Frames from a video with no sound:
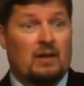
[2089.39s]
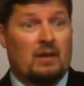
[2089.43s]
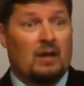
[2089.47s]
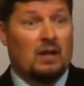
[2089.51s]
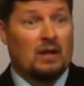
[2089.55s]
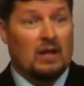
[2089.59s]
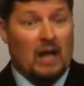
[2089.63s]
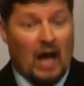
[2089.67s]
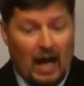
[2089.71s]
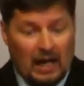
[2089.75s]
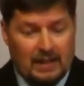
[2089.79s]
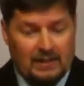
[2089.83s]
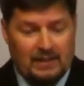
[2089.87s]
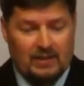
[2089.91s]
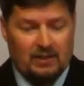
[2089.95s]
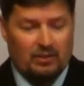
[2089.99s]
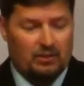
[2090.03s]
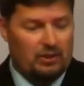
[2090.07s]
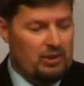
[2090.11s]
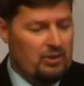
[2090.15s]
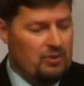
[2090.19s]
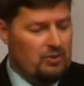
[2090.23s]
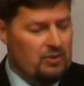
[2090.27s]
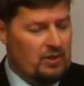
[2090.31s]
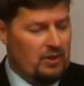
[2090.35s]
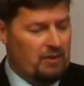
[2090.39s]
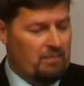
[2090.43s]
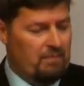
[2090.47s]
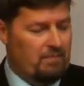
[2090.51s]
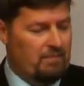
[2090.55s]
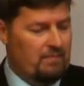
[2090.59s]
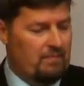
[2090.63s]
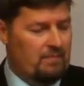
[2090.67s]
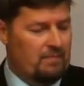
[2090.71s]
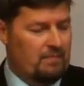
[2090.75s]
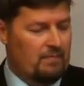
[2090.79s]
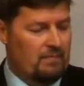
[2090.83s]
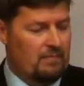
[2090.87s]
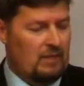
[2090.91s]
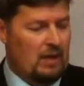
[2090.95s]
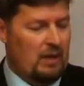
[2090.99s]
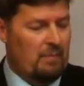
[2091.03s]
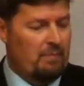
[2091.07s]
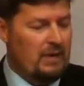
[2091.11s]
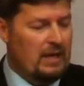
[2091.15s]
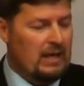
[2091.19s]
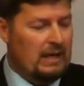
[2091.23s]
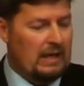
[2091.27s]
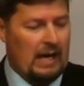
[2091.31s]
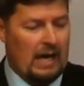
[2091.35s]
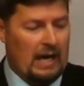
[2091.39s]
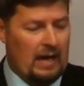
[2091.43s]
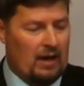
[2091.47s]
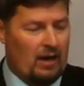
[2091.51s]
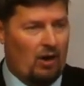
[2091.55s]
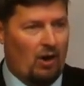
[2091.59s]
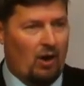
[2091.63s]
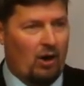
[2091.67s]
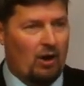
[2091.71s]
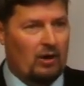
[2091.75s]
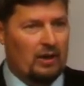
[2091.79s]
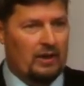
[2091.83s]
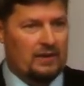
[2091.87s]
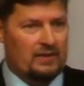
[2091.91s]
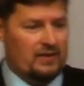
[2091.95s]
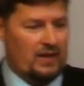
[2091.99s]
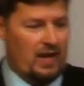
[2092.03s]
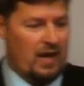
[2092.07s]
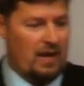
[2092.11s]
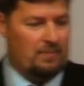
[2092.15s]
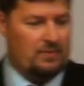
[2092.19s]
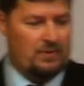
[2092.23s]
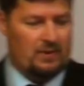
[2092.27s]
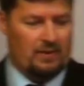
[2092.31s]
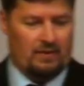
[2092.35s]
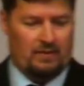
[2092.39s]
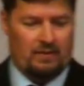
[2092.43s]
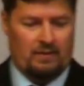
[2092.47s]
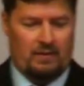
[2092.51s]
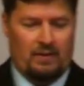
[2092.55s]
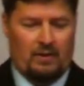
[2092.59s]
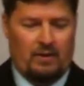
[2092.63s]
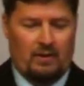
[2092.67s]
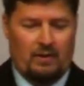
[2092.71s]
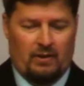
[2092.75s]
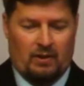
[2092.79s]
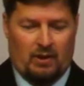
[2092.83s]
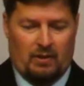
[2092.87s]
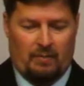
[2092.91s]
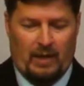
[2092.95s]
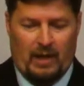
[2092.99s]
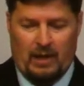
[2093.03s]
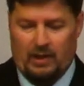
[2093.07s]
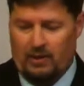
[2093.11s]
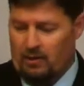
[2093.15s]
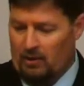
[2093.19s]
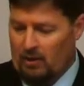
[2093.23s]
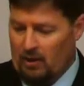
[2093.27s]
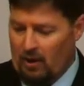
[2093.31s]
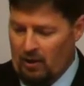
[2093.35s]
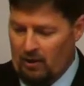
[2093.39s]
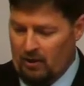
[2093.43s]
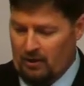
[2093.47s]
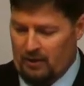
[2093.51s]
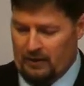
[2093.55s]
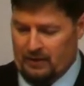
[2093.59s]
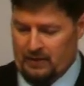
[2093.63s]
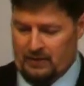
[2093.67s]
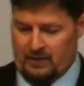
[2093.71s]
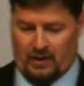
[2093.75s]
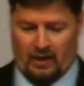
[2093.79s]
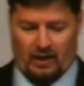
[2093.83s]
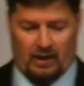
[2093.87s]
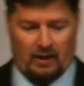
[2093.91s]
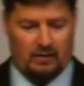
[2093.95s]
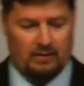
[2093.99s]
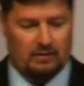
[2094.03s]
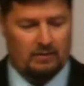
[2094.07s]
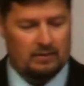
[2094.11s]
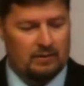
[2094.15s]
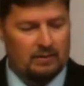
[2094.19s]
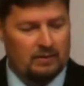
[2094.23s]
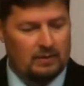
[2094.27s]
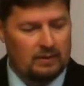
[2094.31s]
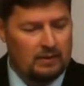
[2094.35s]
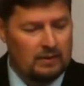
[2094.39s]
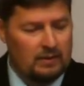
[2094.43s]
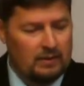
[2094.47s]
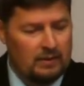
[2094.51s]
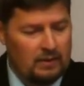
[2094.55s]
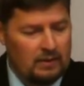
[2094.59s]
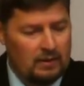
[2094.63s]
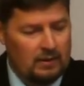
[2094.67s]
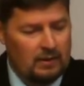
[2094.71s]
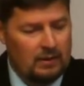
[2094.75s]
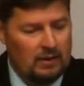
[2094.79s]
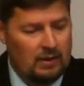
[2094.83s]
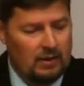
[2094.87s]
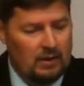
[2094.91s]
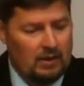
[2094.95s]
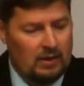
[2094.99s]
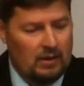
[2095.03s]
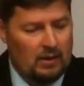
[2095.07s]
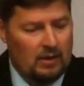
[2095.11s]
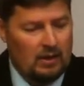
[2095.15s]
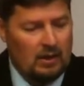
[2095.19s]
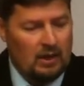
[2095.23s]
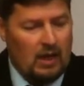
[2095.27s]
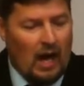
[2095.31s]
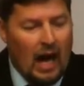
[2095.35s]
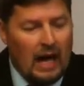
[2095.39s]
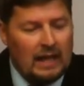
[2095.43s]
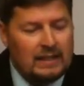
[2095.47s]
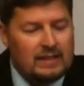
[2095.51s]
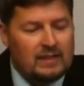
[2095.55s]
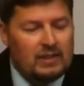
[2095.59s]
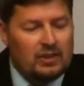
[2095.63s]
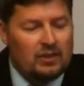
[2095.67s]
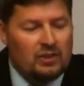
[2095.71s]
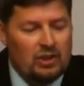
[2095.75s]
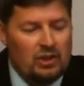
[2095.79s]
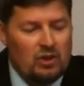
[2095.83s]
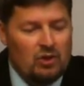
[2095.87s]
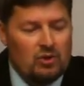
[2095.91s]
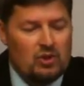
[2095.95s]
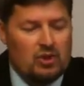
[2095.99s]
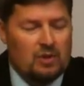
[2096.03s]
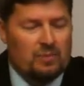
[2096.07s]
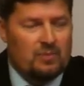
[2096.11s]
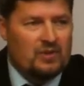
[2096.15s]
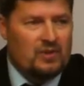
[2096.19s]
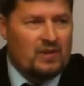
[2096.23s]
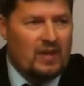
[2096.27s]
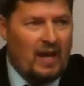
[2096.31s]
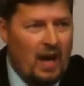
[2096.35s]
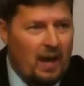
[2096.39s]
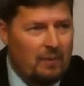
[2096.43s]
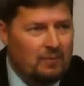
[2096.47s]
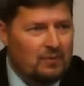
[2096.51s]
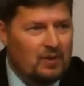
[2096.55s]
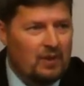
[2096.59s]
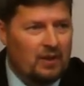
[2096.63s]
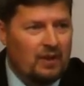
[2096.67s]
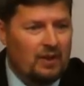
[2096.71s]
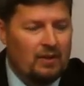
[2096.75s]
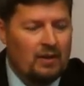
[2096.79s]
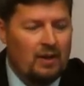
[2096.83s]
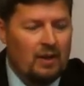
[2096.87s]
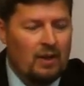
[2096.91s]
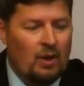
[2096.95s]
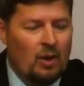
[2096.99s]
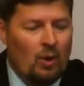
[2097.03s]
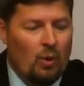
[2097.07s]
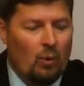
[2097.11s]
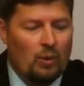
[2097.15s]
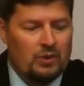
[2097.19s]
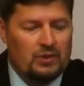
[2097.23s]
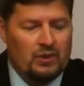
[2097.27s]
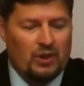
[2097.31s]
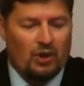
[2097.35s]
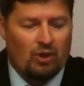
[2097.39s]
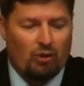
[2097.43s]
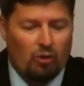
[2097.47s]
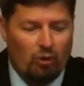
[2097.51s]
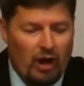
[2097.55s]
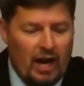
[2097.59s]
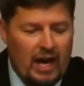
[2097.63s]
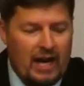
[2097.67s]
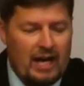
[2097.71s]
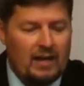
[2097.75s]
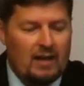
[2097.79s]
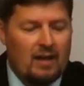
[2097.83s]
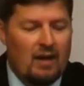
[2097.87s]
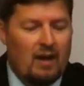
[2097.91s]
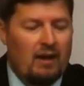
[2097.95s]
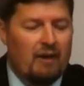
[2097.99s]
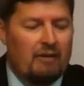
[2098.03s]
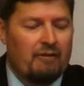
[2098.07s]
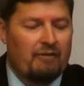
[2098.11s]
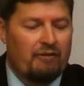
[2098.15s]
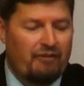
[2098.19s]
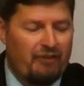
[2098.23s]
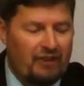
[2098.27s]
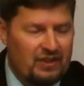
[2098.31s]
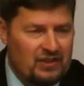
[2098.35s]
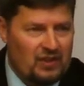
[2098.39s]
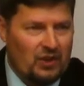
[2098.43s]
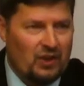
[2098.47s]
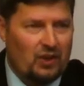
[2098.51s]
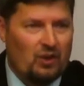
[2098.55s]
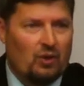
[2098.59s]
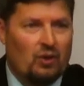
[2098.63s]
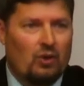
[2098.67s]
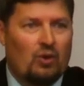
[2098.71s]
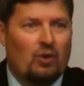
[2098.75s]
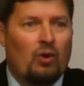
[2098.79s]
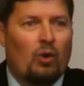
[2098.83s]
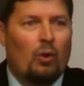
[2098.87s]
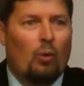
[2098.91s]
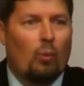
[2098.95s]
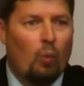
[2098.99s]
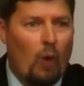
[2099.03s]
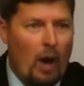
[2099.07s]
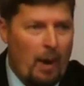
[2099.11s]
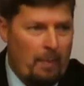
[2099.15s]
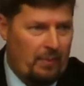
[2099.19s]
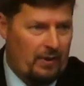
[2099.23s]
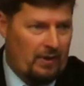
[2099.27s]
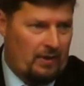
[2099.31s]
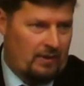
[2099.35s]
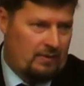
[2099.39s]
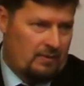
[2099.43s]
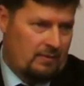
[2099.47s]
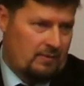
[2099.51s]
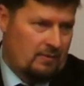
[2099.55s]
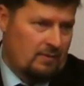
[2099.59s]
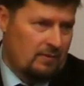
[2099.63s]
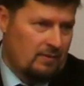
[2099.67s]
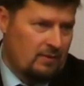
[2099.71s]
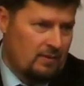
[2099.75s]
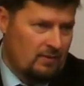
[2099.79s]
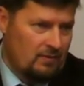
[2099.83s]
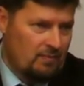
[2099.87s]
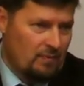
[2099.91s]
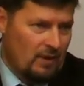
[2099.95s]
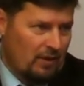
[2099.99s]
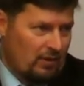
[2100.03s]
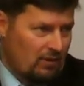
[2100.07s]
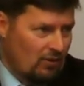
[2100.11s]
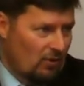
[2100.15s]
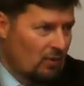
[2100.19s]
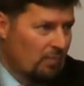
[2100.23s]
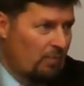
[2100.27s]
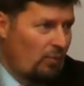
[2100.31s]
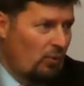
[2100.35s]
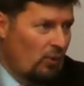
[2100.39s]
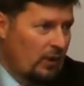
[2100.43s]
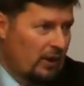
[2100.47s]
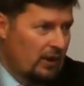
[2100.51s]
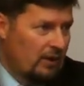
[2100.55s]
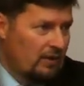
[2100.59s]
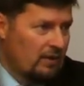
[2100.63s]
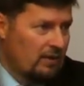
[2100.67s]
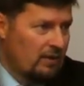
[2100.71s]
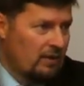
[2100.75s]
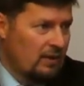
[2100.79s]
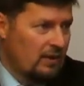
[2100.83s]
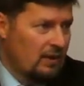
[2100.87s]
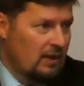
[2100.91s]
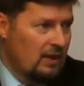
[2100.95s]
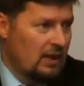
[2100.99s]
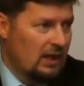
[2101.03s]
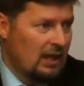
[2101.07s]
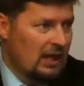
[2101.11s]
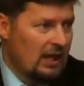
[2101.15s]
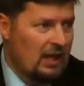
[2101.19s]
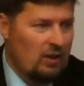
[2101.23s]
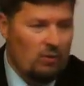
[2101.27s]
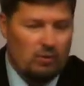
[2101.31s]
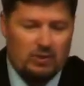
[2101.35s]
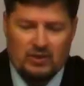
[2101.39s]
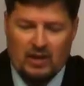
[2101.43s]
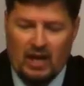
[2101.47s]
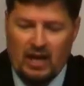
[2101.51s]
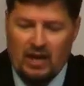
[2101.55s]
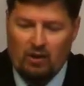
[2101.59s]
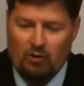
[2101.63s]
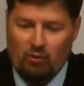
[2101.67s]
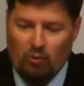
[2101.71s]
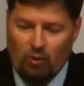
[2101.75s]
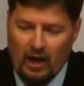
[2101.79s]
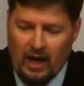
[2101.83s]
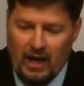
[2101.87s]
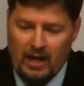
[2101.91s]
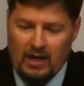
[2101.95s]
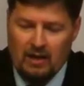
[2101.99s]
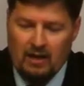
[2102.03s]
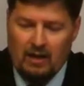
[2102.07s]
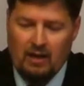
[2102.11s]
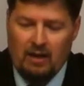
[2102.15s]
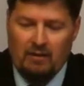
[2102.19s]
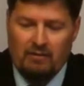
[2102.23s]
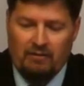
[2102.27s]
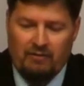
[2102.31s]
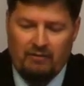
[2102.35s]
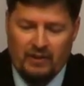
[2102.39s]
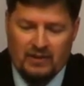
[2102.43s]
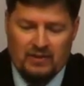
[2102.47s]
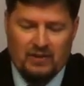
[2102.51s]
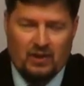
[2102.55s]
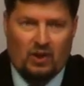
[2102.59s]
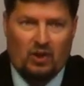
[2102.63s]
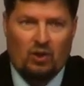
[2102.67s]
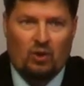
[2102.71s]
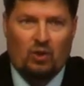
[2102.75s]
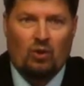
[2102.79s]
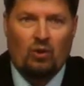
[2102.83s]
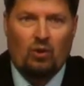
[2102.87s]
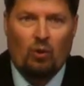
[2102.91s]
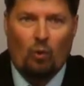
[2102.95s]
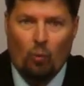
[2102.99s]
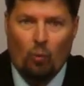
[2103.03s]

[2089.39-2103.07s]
God still used him. I'm being kind of hard on Samson. Like, man, you're hard on this guy. God still used him. Samson was a great physical weapon, this is my third point. He was a great physical